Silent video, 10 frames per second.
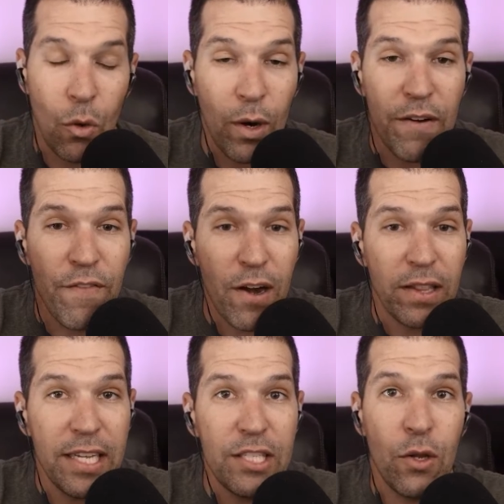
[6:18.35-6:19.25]
or at very
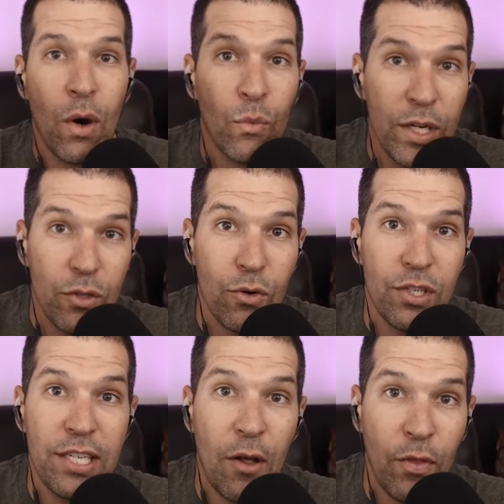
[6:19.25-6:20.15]
least there are
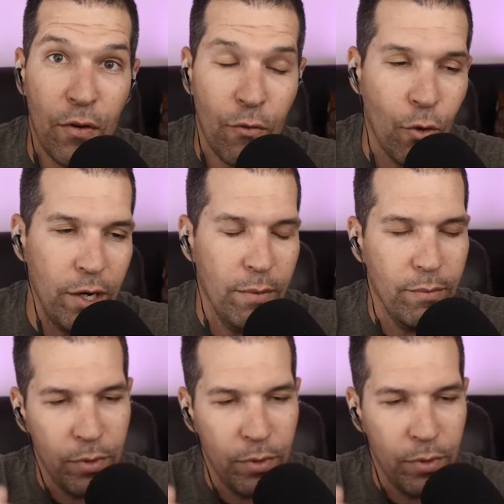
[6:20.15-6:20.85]
resources out there for you,